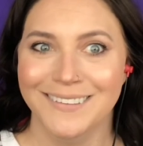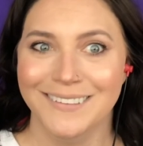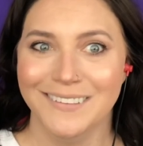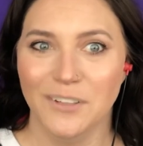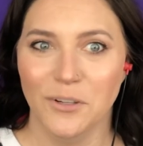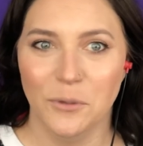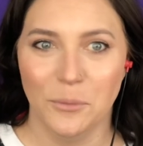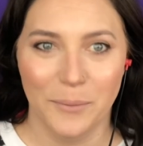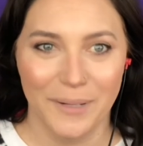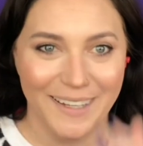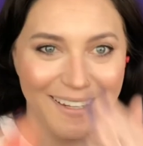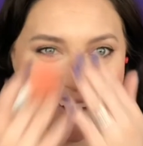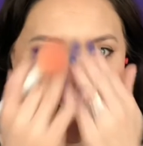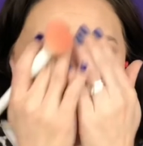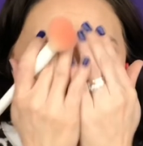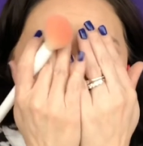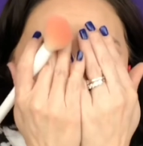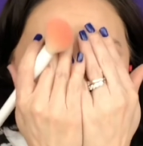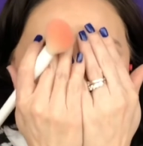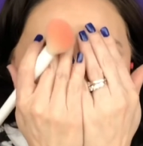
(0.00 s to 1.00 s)
Oh my god.
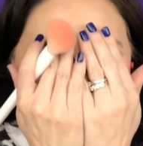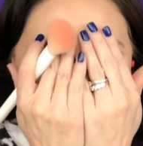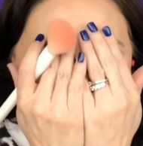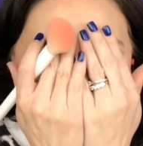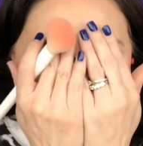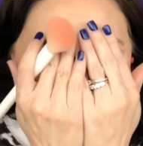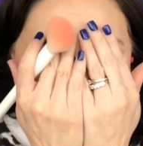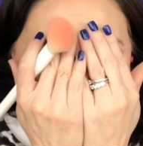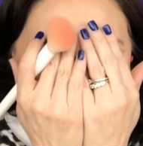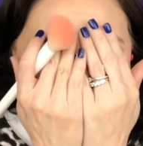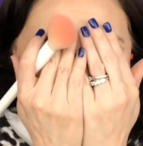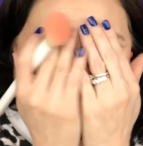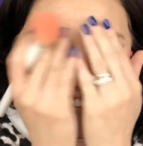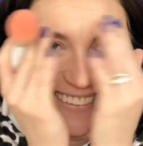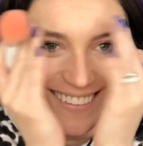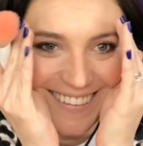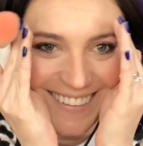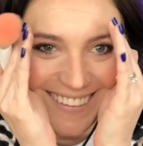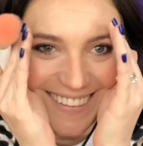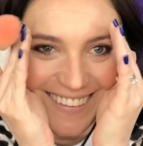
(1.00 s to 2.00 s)

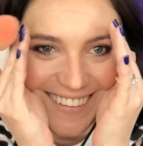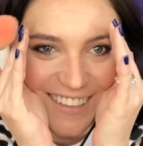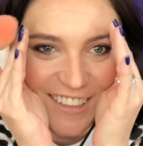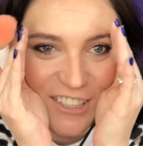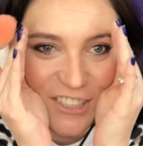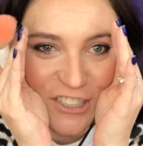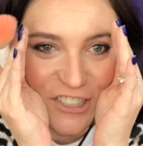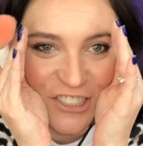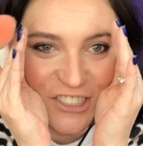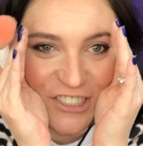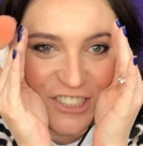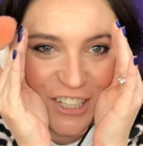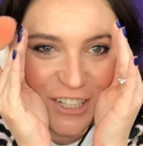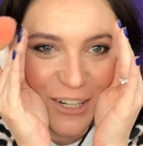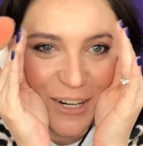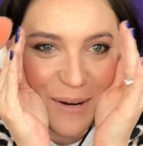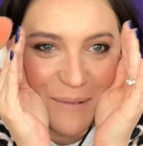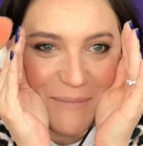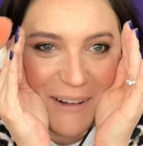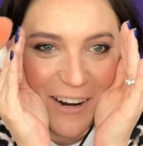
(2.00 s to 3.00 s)
The
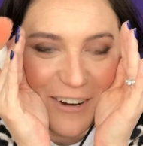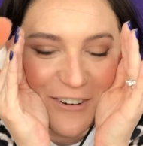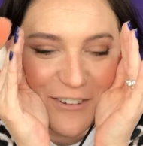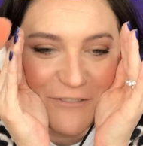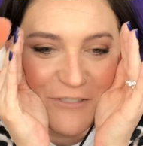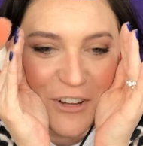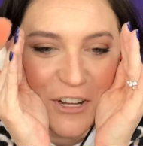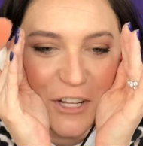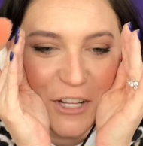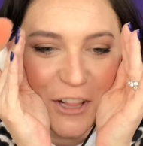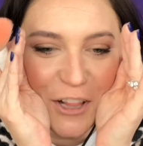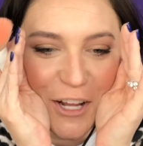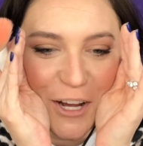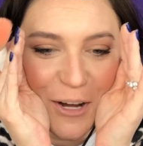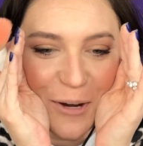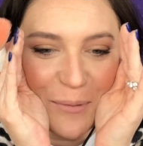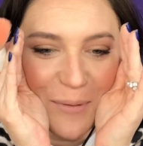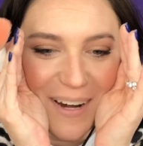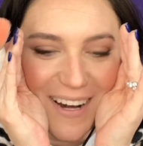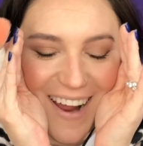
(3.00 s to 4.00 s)
sheer amount of
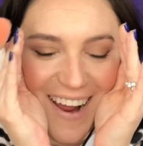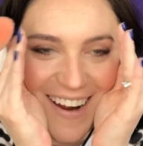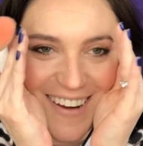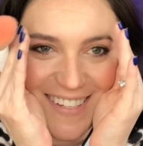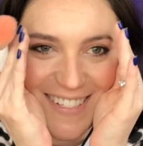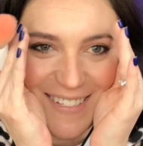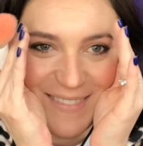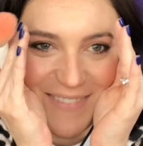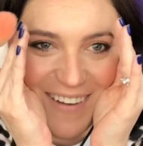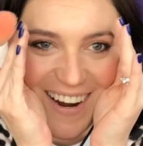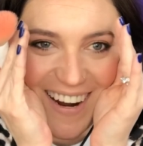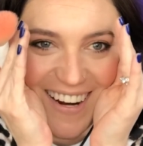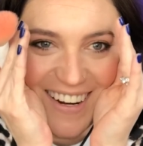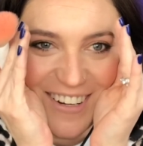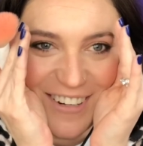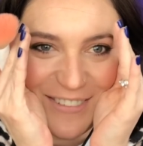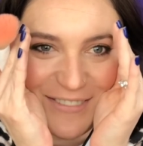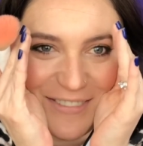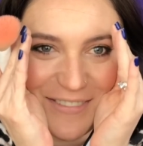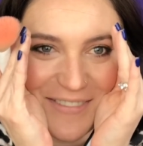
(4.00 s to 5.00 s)
glow when I
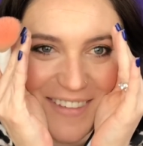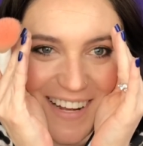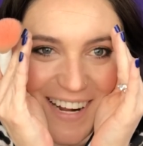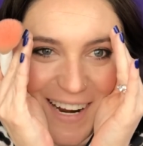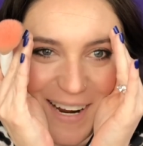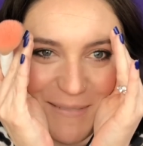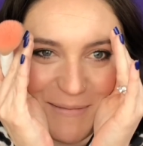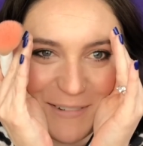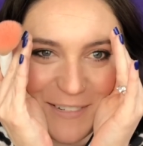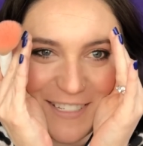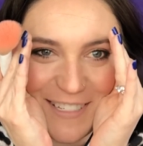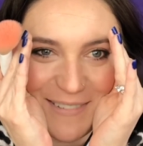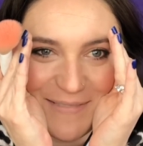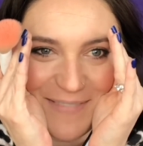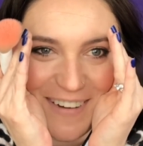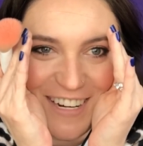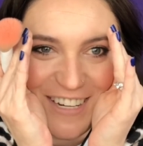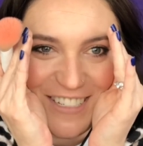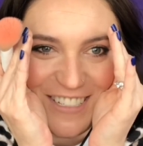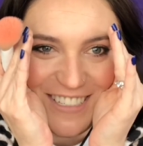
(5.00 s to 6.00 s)
smile from the apples of
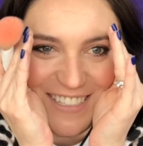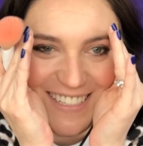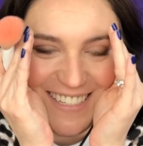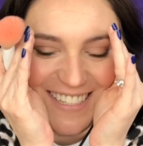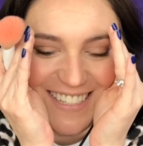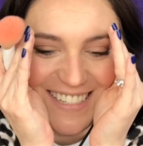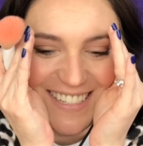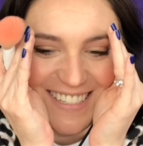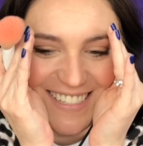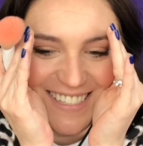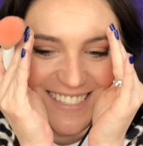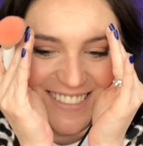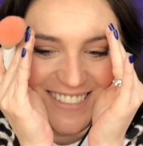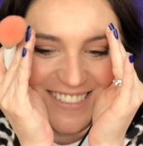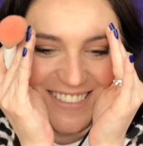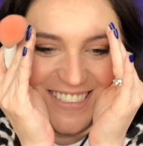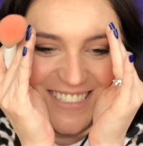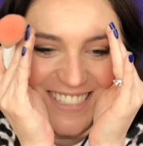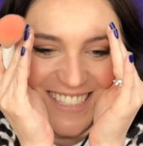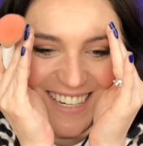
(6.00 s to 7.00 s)
my cheek
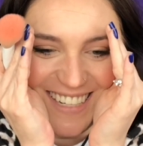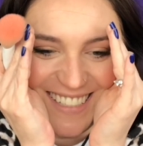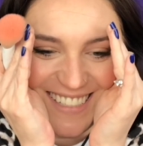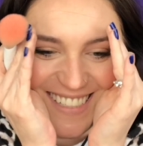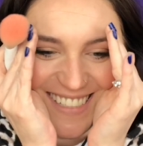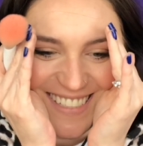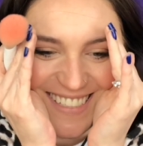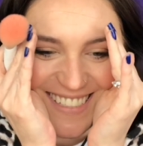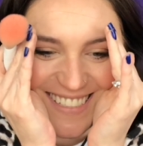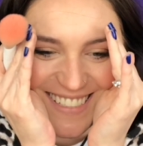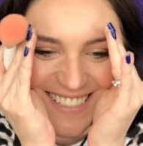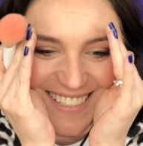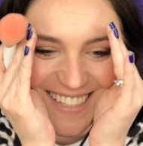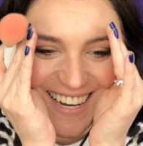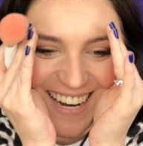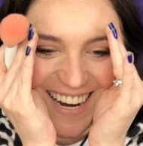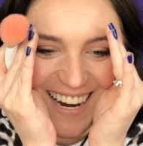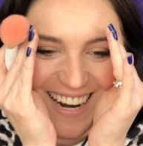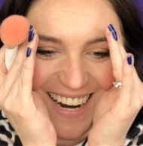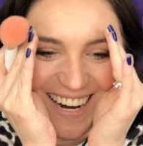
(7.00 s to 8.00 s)
is just
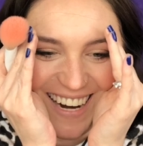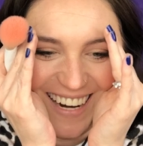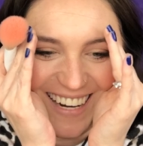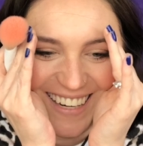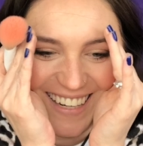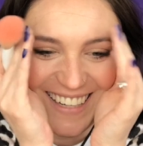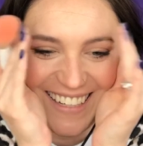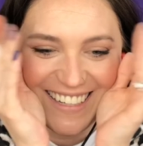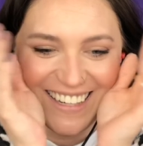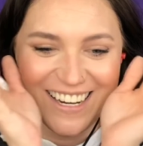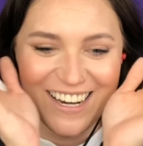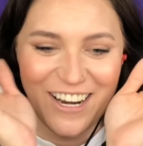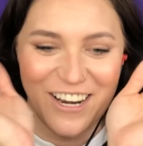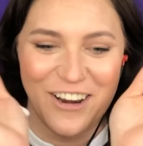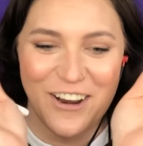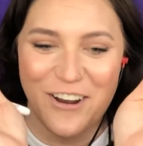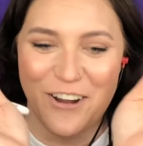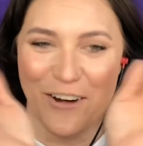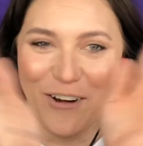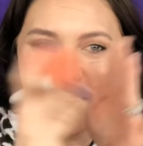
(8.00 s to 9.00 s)
like,
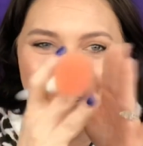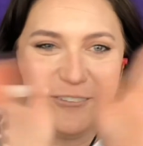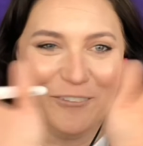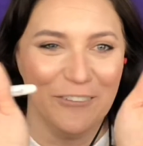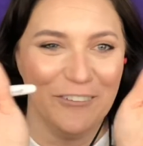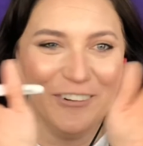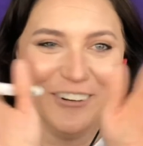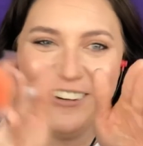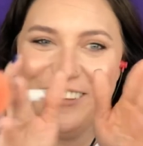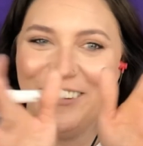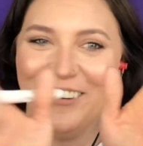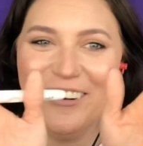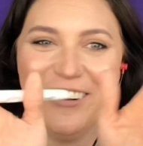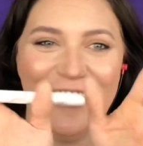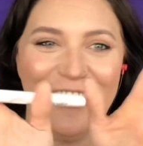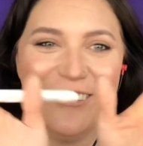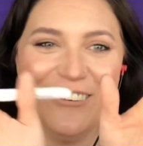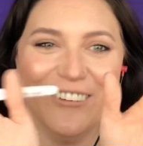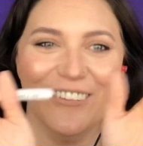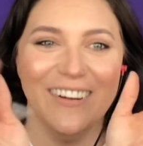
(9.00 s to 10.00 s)
no.
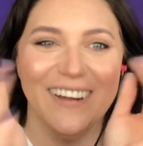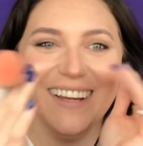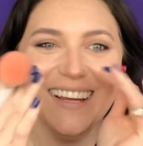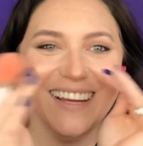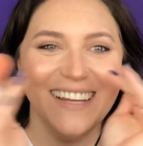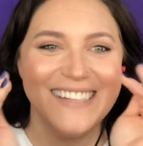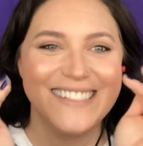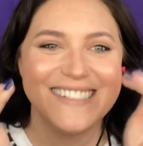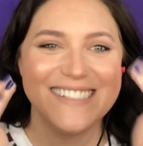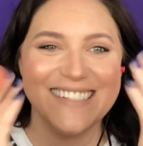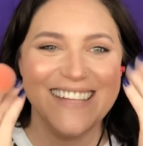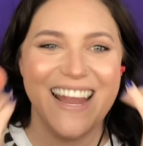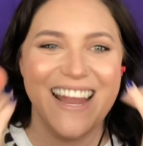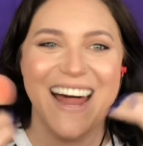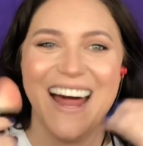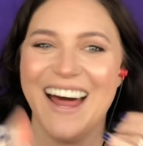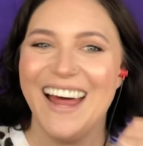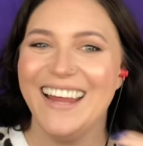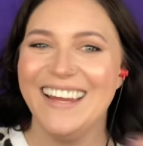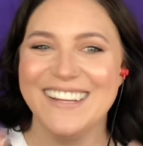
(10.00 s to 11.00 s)
No, it's
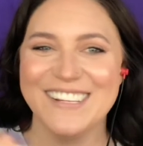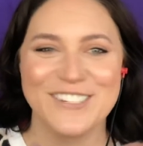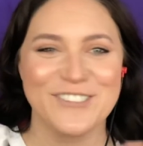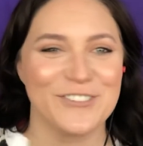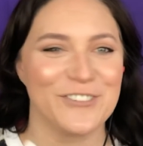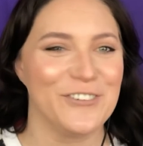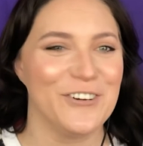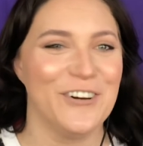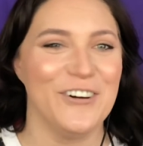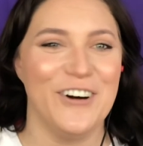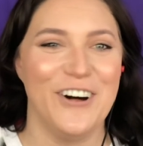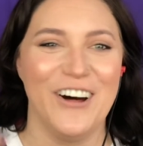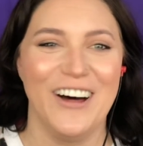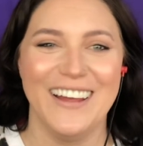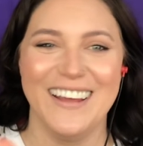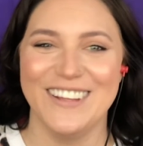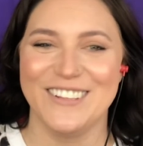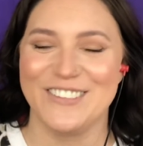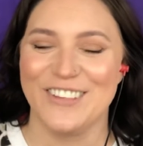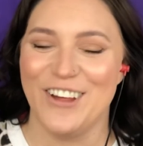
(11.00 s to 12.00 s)
not, it's raw,
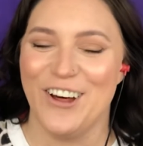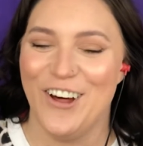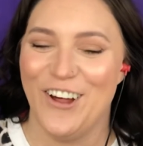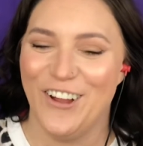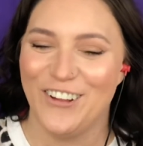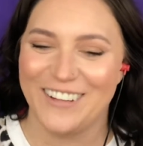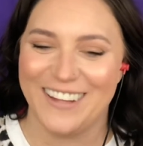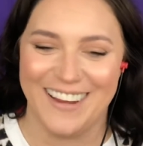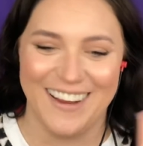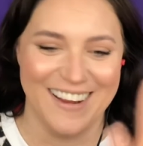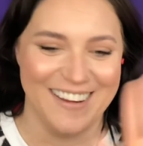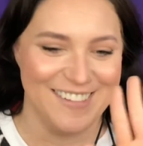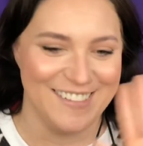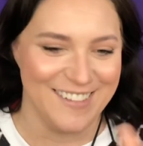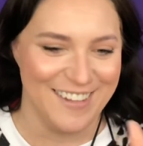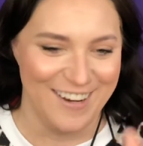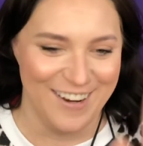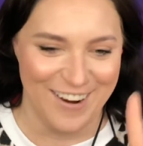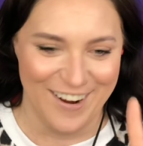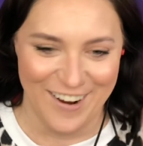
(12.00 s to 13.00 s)
it's all kinds
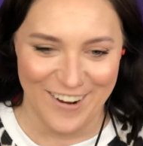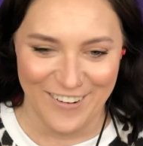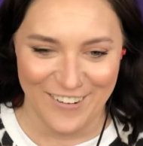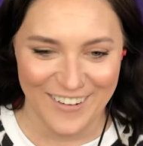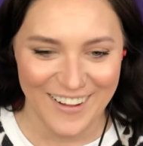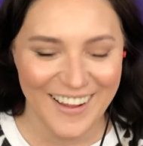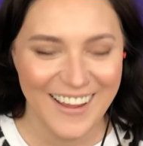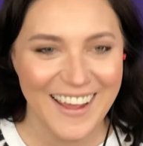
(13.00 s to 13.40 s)
of no.